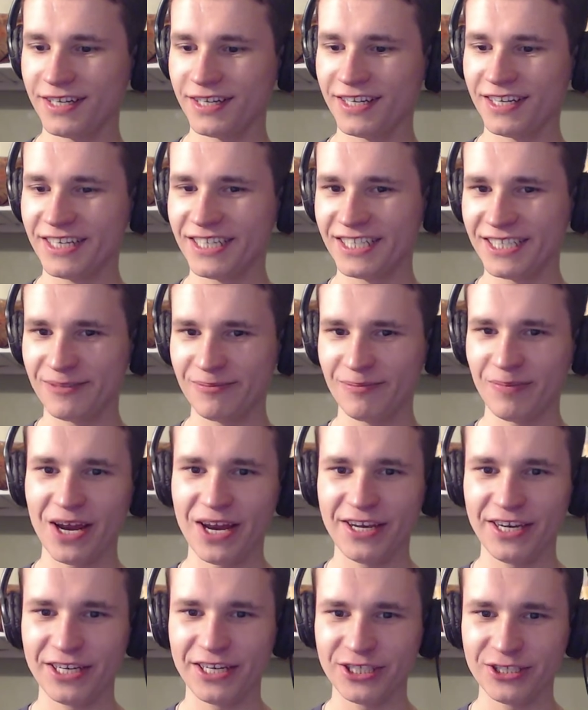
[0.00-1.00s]

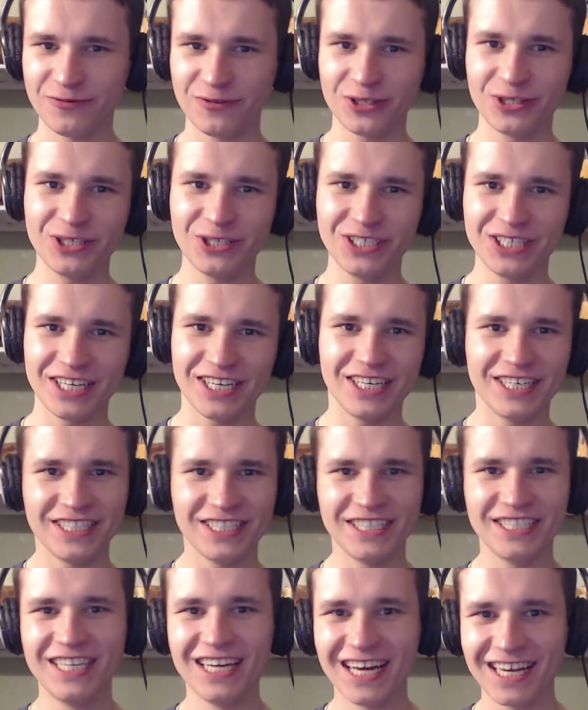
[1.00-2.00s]
Spanish fruit is
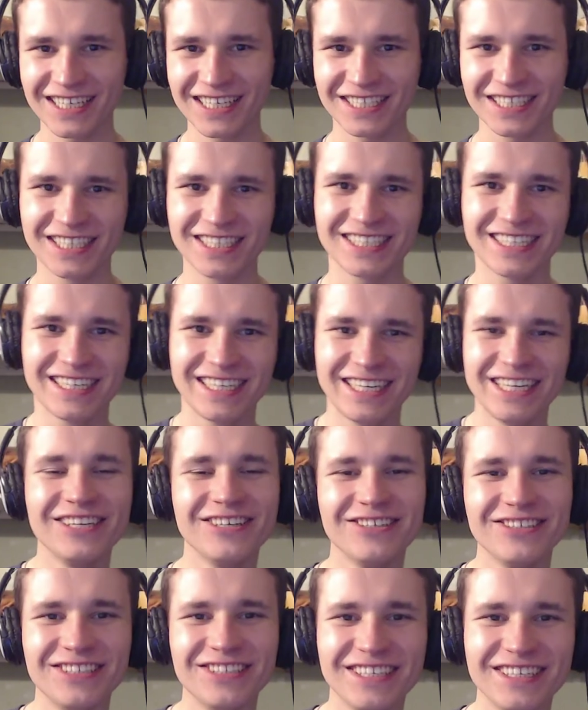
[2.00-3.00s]
does not
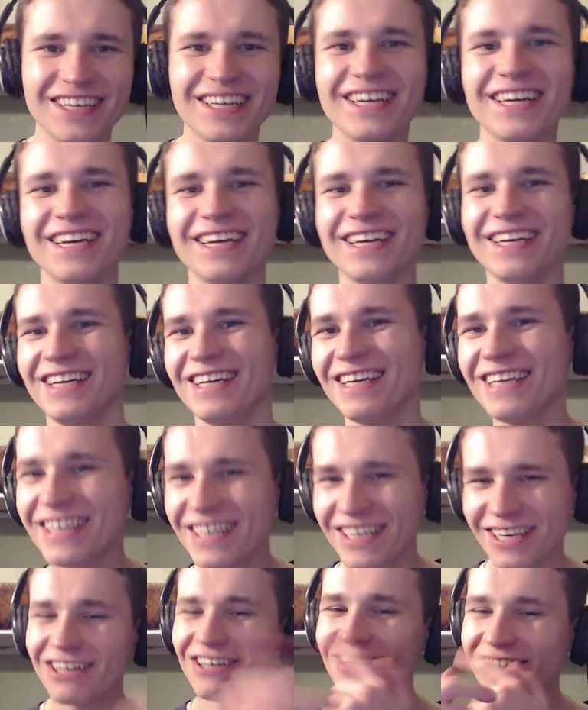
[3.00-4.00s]
cute.
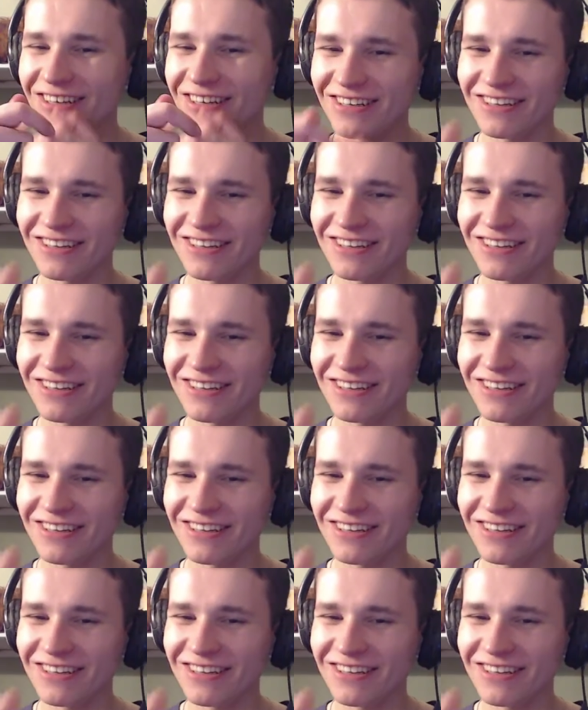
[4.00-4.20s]
Yeah.